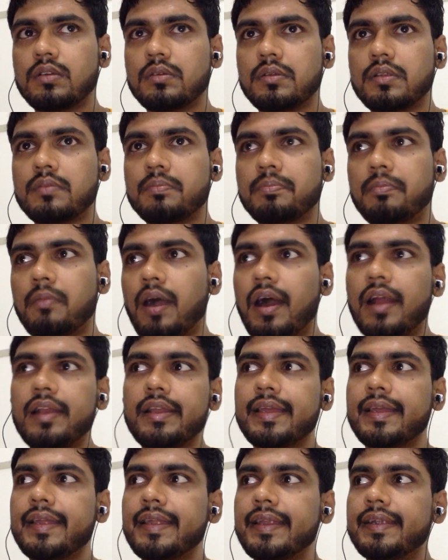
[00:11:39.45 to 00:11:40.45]
in
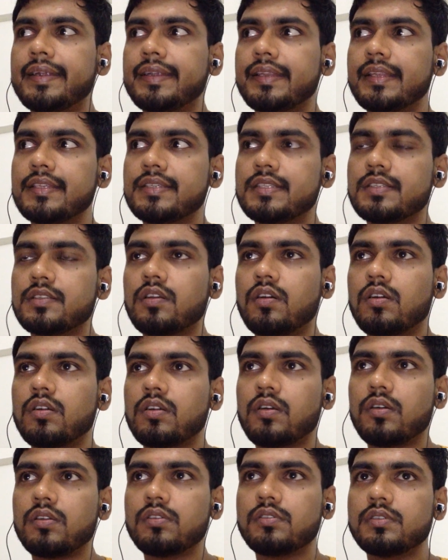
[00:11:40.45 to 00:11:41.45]
market is not
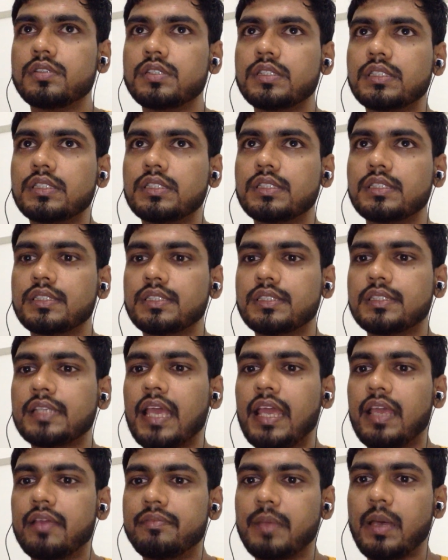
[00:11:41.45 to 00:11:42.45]
always
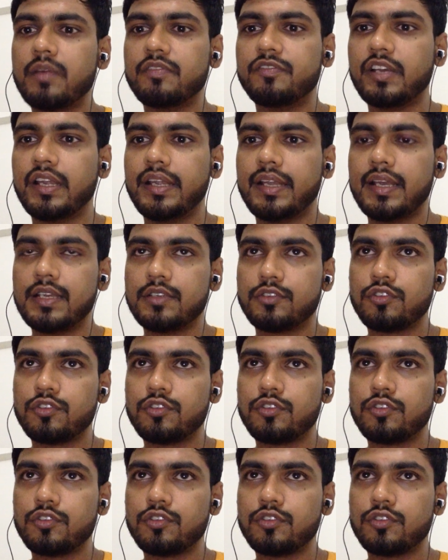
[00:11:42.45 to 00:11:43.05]
same every day.